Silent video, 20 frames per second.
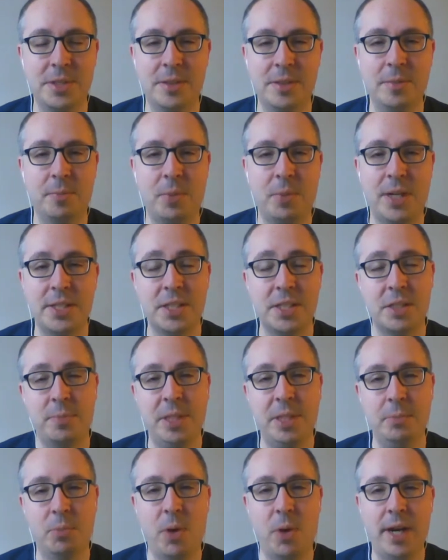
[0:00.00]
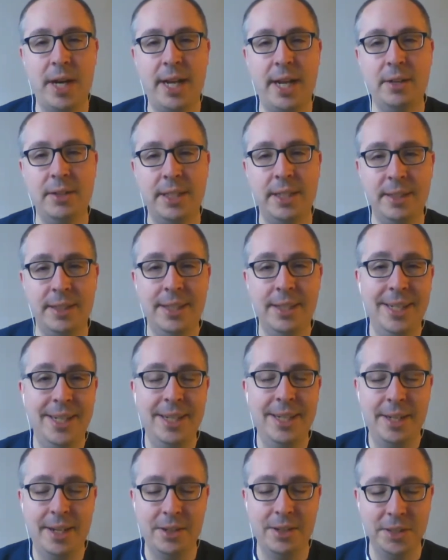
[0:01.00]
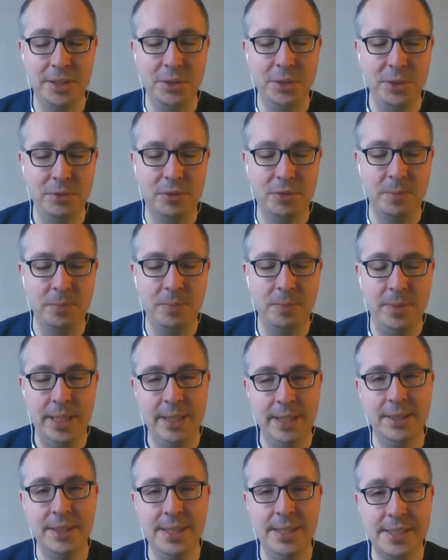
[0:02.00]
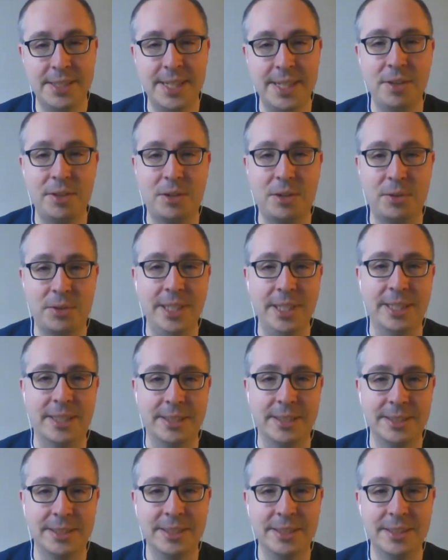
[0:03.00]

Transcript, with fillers: of the process of being brought out and not only going from Italy to South Korea.